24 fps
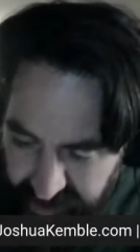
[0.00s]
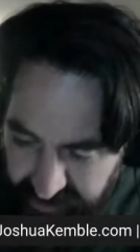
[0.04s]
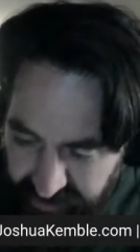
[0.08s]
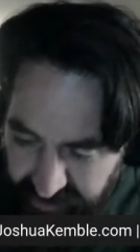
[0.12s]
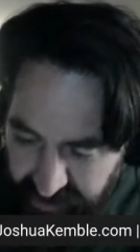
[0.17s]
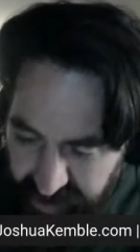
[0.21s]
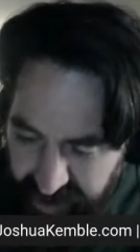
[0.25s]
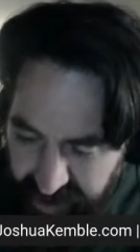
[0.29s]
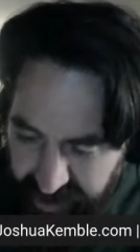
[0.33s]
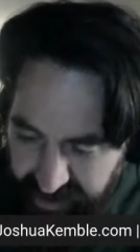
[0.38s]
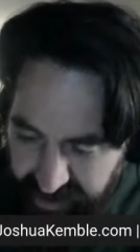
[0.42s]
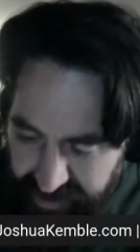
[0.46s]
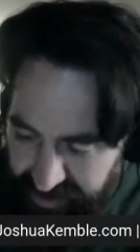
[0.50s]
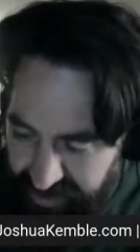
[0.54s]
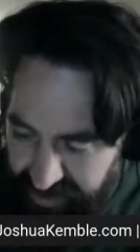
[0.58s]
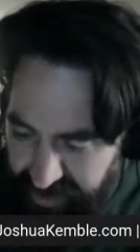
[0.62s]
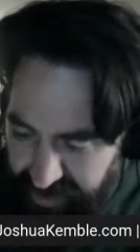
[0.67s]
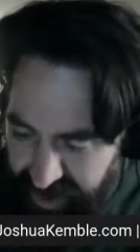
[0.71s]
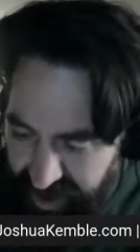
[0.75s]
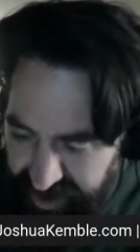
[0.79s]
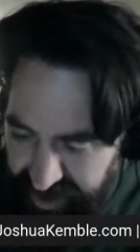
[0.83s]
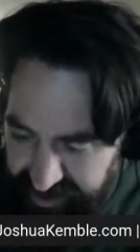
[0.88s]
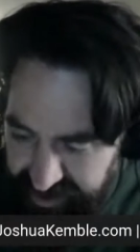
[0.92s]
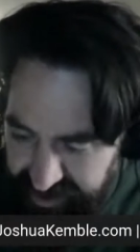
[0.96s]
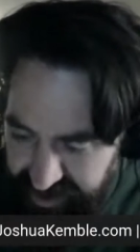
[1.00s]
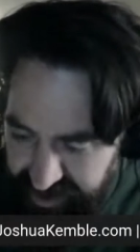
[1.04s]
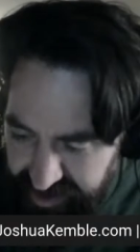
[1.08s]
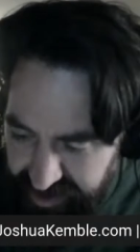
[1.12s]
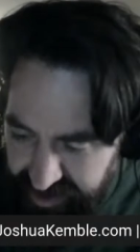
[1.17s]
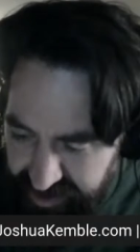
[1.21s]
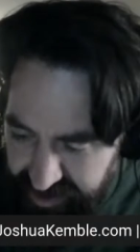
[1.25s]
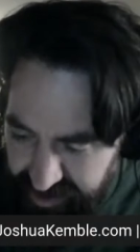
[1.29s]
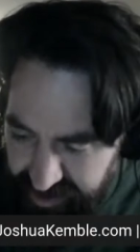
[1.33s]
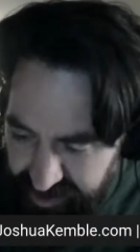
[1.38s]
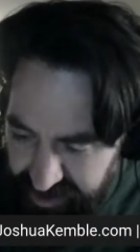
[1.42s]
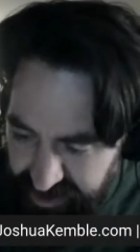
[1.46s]
like classic
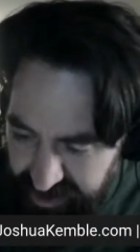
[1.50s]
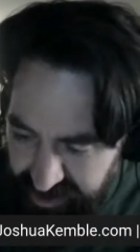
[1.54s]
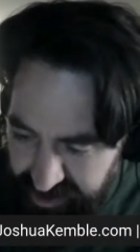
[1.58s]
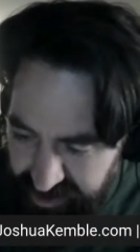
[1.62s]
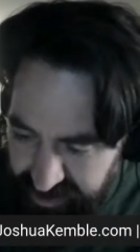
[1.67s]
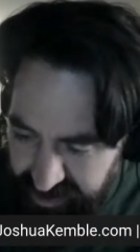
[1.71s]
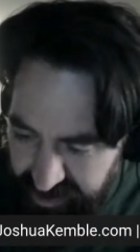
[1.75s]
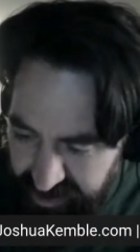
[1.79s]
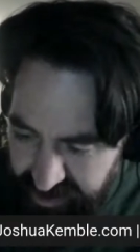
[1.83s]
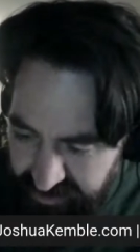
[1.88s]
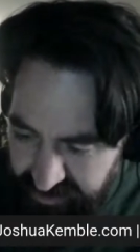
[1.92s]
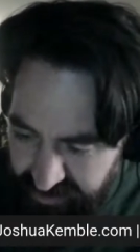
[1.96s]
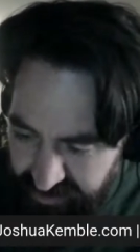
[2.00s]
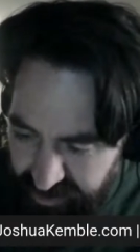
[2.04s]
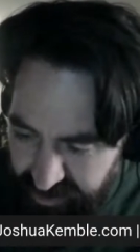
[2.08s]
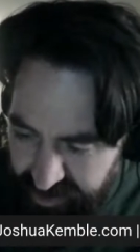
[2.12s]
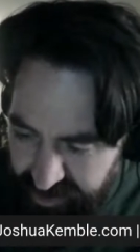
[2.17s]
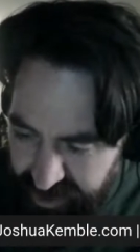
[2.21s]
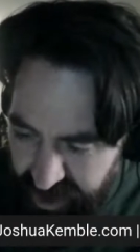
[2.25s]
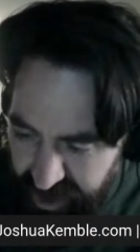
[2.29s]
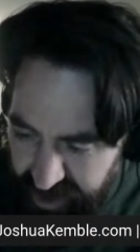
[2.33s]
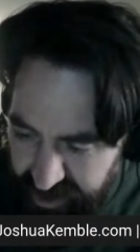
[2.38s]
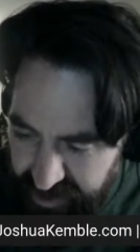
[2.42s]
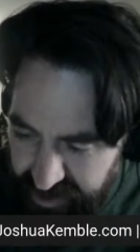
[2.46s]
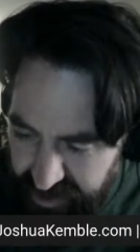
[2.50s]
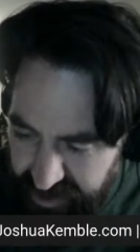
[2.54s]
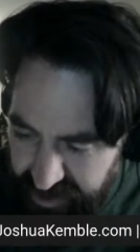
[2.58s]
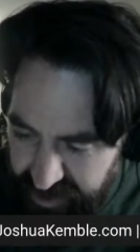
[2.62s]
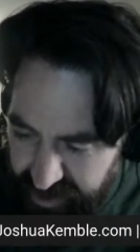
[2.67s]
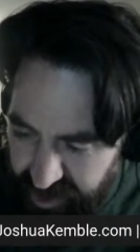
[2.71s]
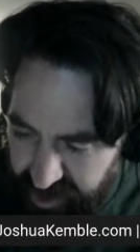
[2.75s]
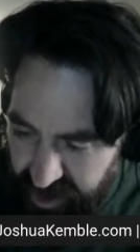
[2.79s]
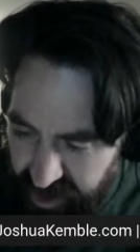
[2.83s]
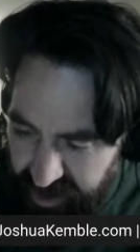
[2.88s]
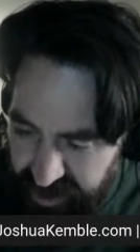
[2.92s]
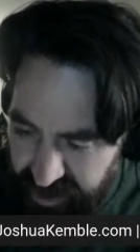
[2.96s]
country, you know, like if we're talking like
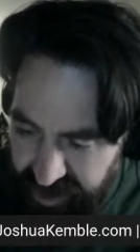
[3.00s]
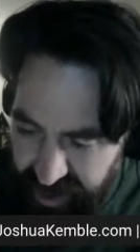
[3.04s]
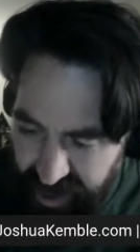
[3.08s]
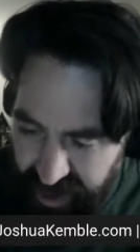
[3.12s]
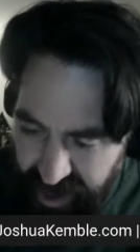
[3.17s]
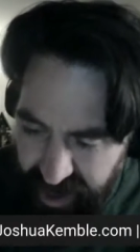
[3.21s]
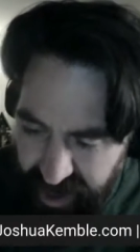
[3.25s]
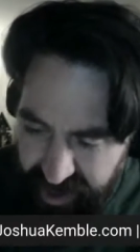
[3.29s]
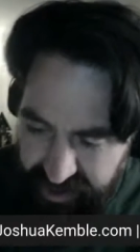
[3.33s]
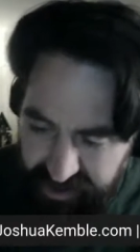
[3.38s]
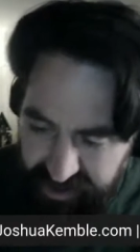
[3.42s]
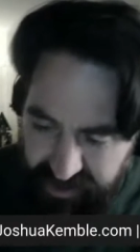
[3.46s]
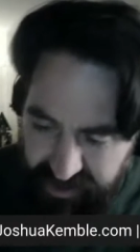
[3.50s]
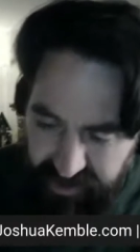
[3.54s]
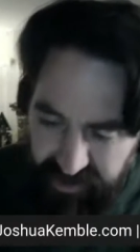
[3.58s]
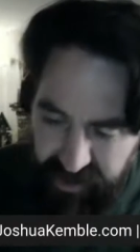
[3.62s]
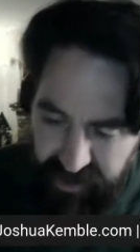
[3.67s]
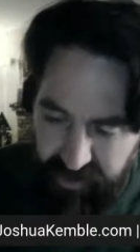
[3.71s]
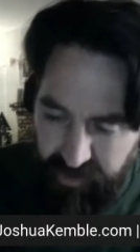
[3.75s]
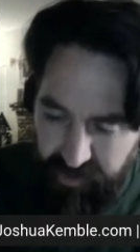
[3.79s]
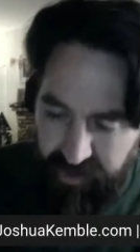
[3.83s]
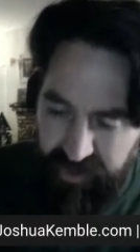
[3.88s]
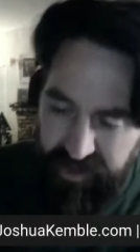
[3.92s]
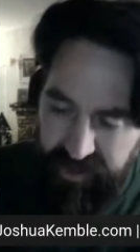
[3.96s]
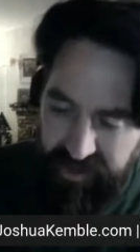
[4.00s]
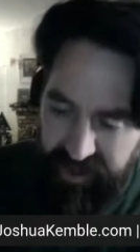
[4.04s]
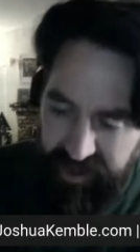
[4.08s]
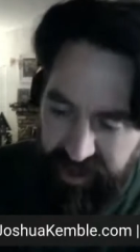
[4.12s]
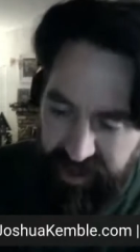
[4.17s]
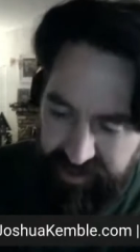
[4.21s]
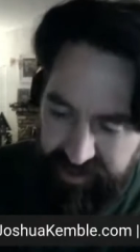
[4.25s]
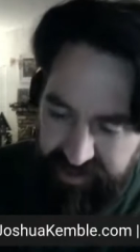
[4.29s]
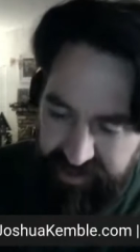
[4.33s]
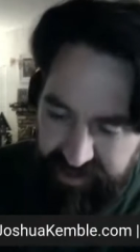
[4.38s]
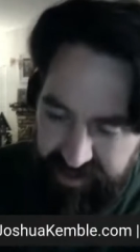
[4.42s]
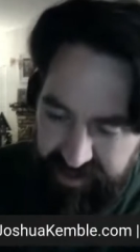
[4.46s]
Johnny Cash or like Willie
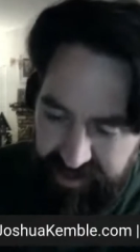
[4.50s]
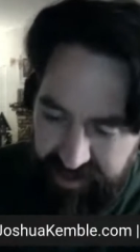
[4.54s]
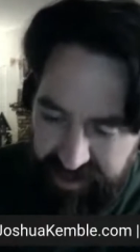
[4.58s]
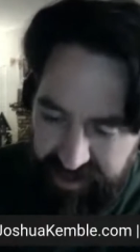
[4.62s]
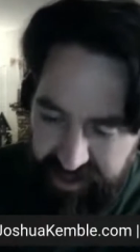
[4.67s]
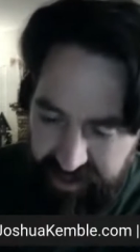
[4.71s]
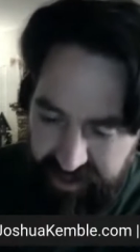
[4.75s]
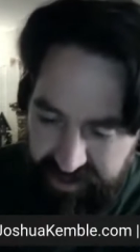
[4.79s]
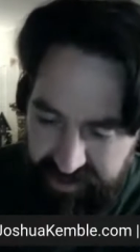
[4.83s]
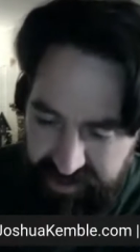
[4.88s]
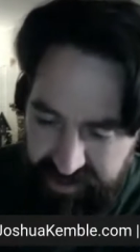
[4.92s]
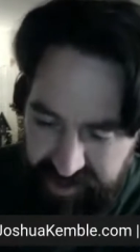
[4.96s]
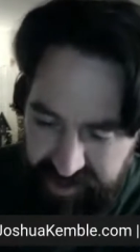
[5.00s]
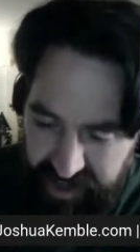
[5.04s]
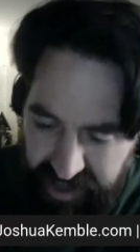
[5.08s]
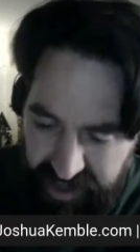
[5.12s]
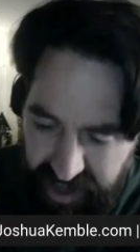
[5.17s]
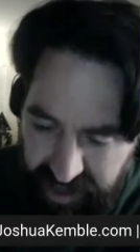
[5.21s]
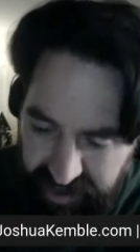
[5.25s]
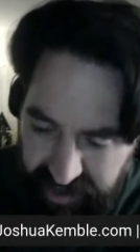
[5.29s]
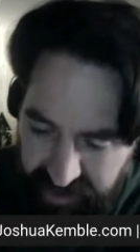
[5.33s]
Nelson, you know, it's like I can